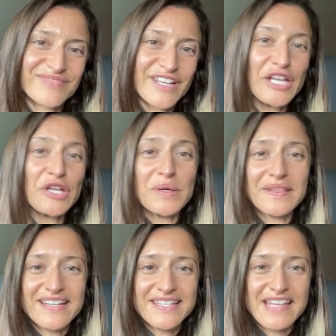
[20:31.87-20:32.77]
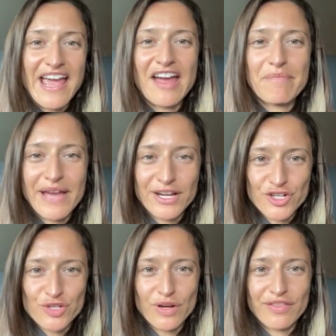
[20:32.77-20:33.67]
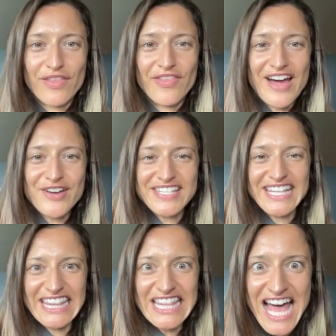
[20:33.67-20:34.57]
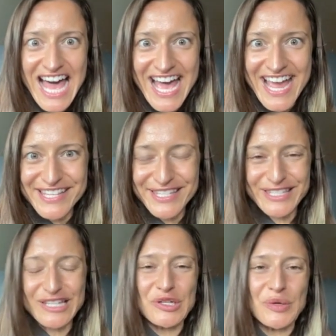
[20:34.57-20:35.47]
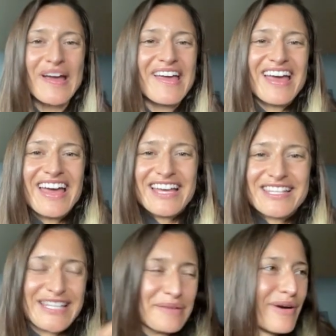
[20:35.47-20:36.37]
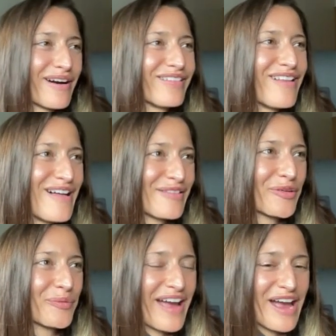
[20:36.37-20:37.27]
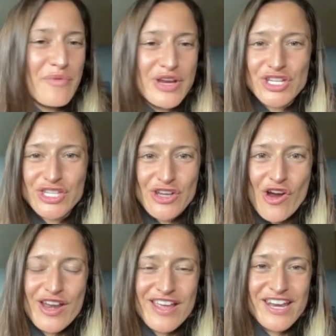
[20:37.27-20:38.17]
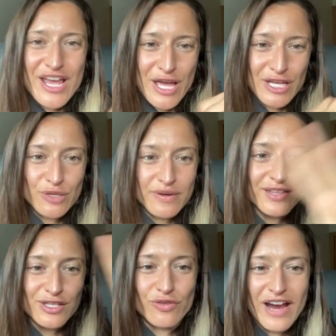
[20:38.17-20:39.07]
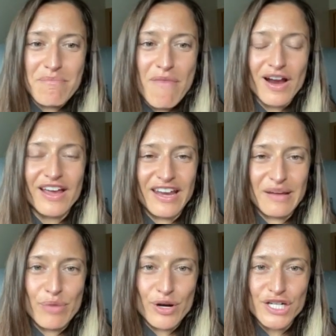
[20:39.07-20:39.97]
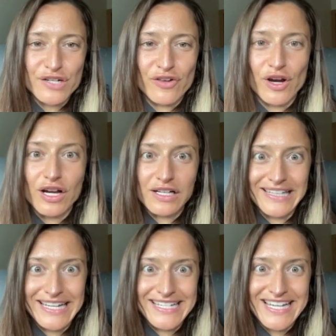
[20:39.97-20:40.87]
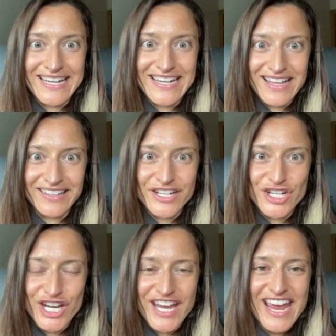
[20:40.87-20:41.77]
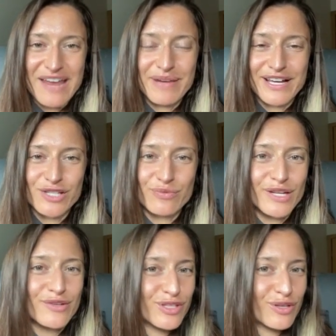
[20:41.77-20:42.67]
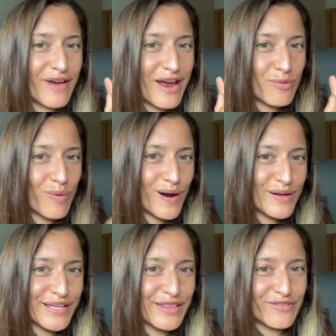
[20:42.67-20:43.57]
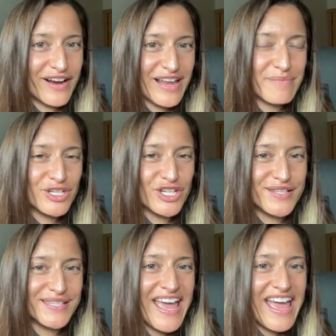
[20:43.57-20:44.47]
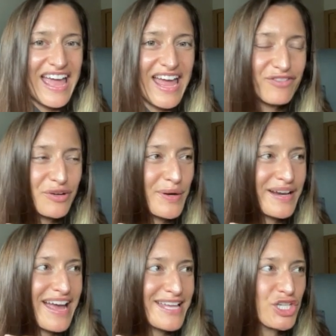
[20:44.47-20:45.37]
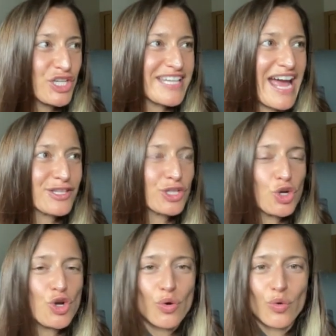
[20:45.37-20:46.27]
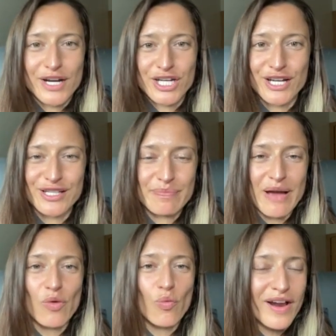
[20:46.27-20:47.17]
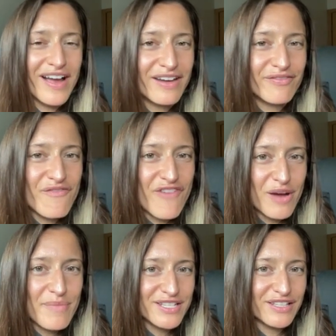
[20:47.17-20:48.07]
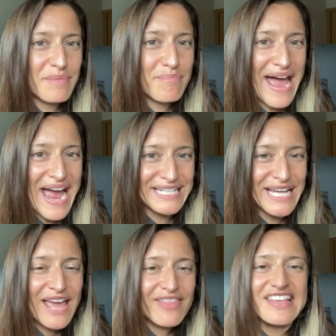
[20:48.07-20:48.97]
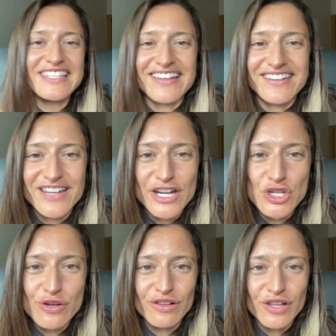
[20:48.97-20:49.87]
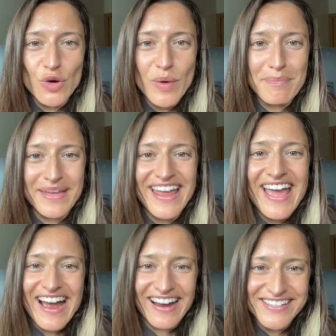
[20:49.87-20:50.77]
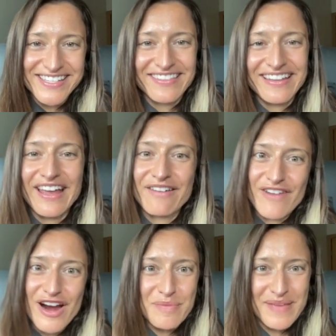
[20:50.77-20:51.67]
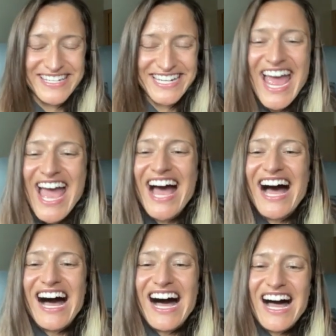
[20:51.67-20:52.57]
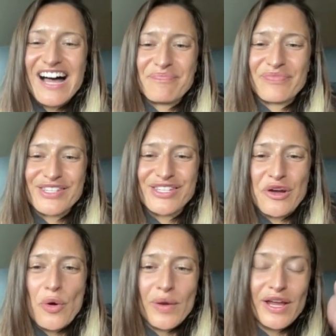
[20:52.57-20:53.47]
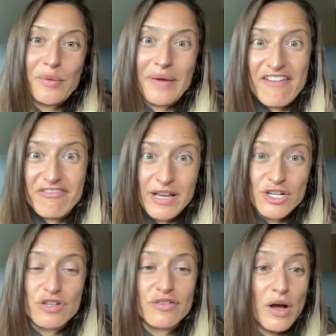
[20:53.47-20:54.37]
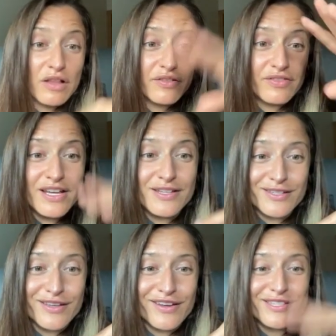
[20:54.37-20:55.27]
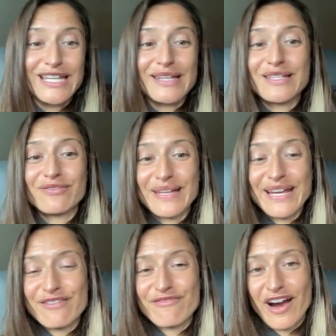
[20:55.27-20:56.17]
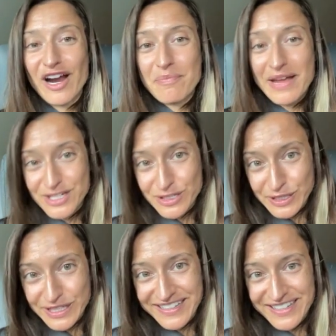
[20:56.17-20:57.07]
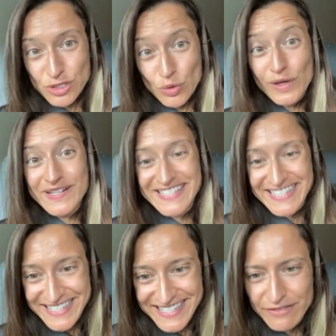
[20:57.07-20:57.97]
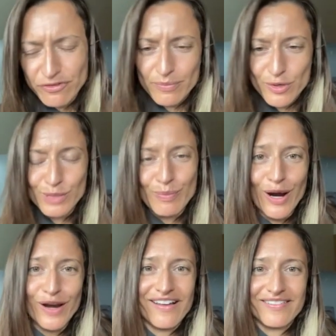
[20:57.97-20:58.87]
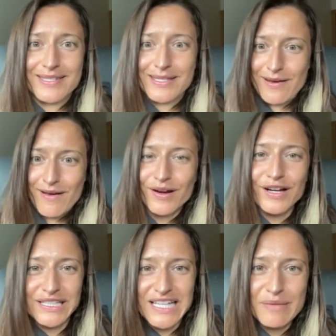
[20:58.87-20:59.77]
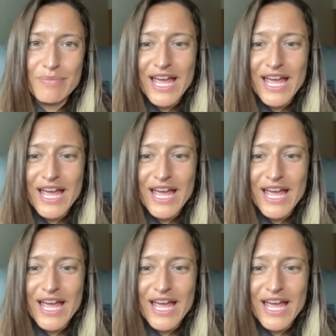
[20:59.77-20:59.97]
You know what they say, a picture's worth 1,000 lies. So somewhere along the way, we just started doing this great marketing push for clean technology. And because we used the right words and the right images, everyone has just asked no questions about what kind of environmental impact this industrial equipment has on the environment. So here we have pictures from all of these ostensibly environmental sources, for the most part. Sierra Club